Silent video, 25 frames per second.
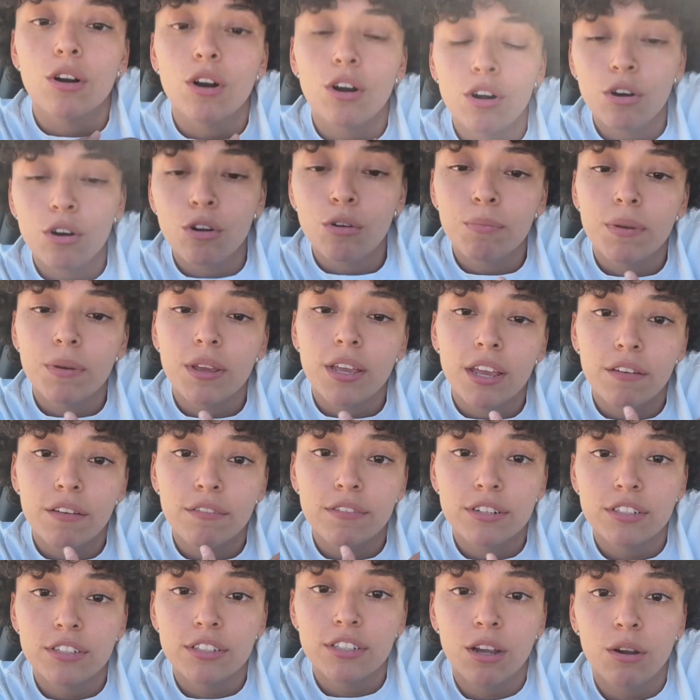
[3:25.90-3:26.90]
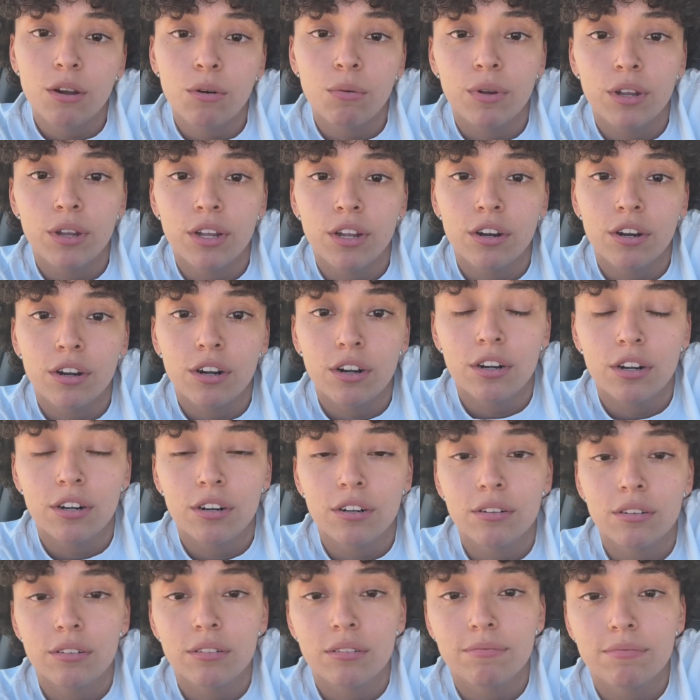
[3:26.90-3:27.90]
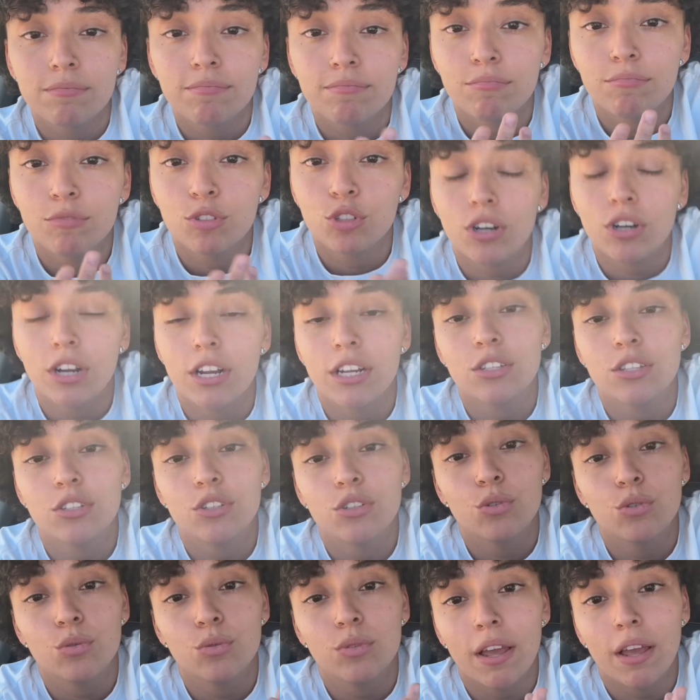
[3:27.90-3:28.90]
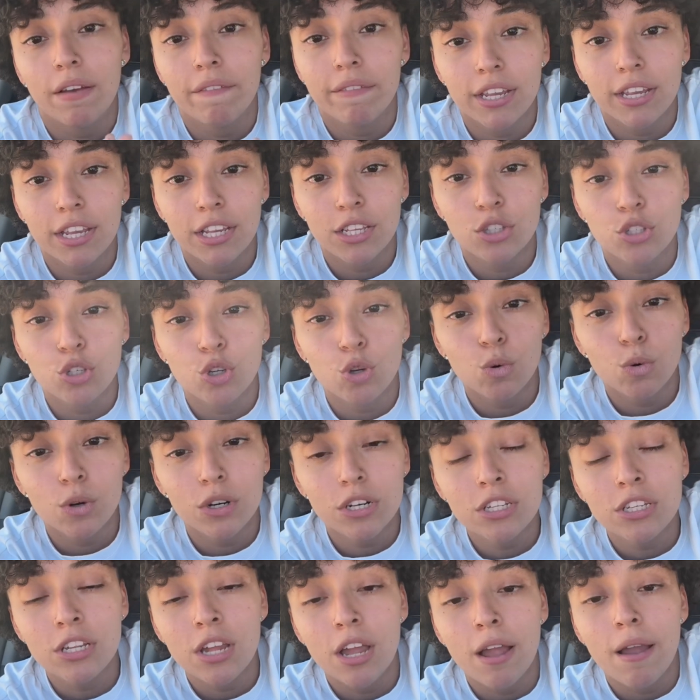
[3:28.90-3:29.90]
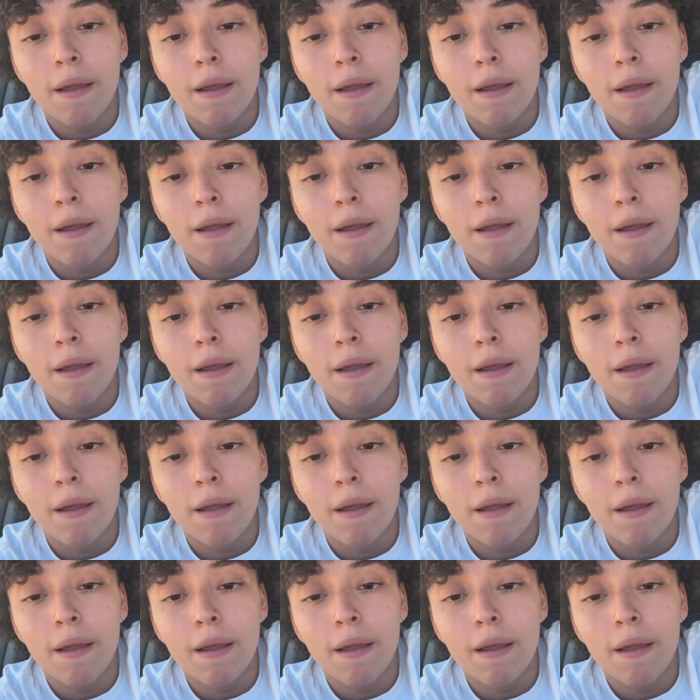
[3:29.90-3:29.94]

own behaviors that we are trying to navigate towards.